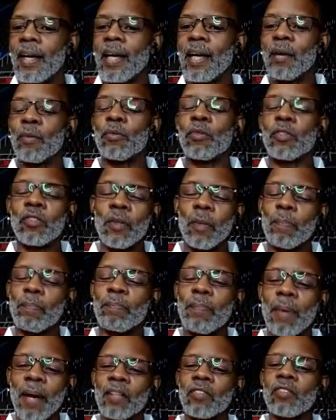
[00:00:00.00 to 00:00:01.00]
It was the
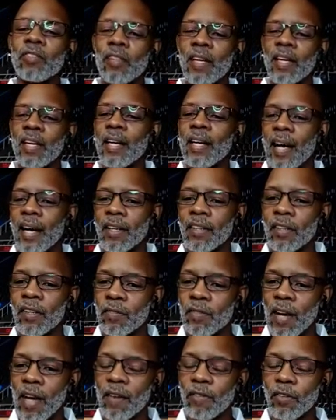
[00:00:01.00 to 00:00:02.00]
best thing I could
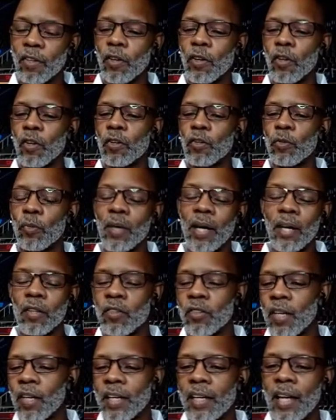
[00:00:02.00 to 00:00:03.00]
have ever heard. Went out
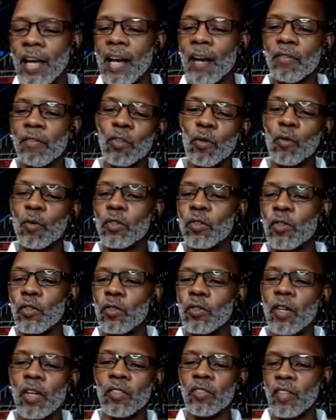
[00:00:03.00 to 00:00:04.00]
second half, scored
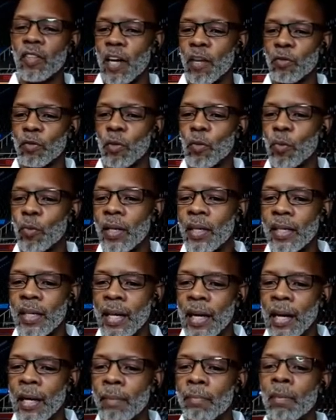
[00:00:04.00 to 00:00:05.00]
2 touchdowns, we win the
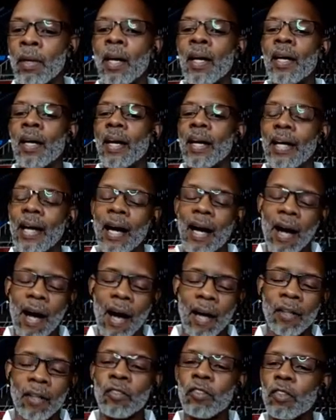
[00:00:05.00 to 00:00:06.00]
game. And I
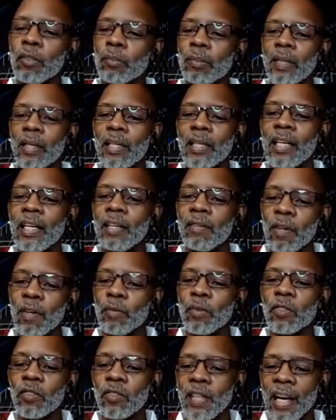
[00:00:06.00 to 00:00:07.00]
honestly believe
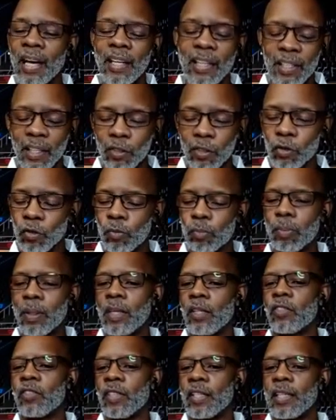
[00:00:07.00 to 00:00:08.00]
it was that little
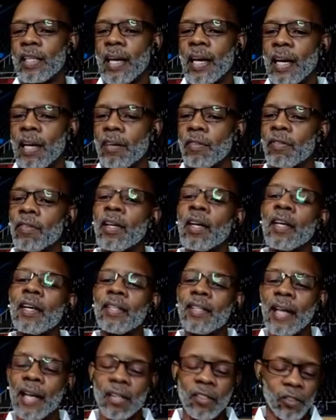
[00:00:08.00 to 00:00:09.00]
speech he gave
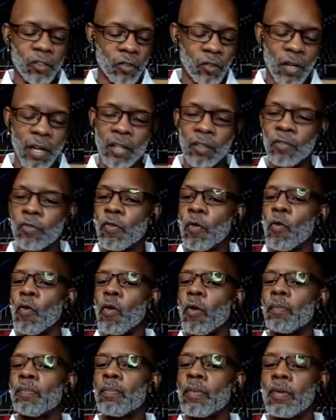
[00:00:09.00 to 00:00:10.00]
that
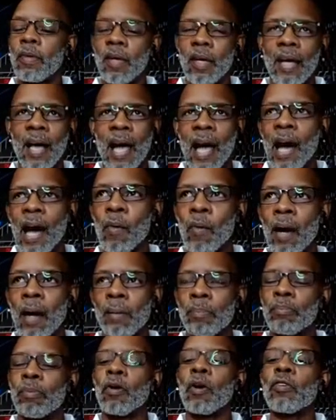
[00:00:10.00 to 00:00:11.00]
transformed how
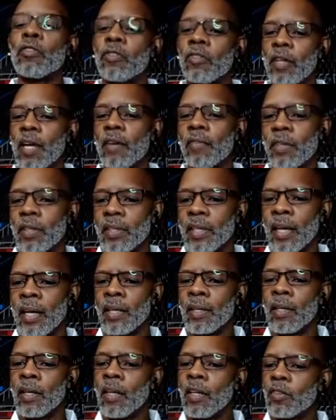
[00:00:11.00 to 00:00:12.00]
I approached
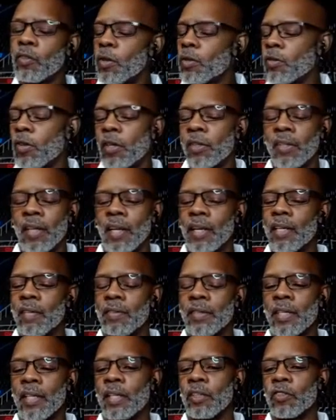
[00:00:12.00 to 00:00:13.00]
everything. So I started taking
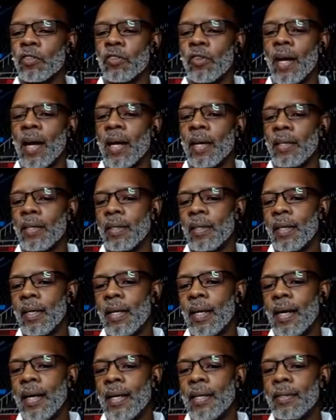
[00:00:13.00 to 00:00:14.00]
everything in stride.
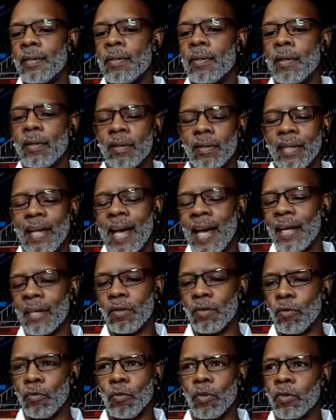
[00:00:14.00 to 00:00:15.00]
And
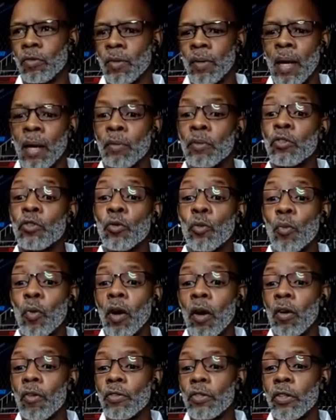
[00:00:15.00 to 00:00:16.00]
that was when I was
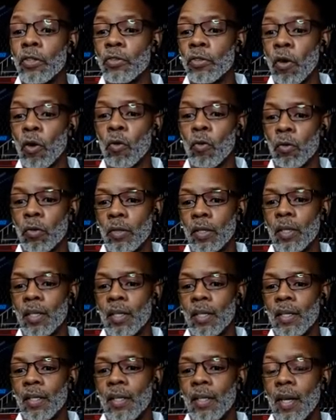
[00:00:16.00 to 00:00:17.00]
12 years old.
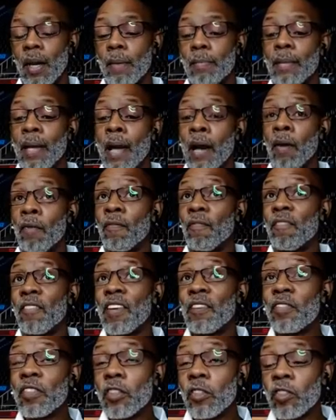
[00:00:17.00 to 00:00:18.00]
I'm now
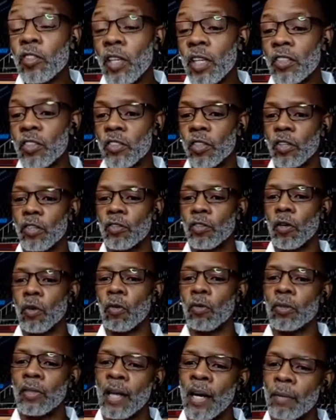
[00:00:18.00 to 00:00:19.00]
56 years
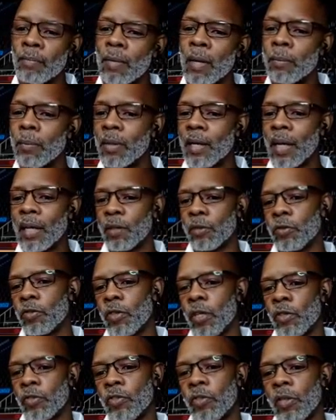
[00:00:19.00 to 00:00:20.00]
old, and I remember it like it
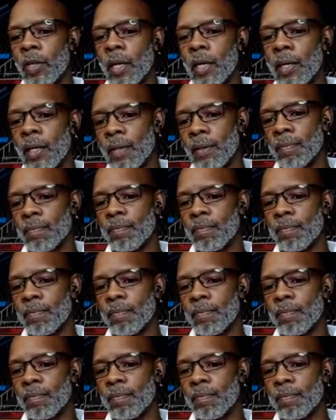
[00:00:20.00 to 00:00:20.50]
was yesterday.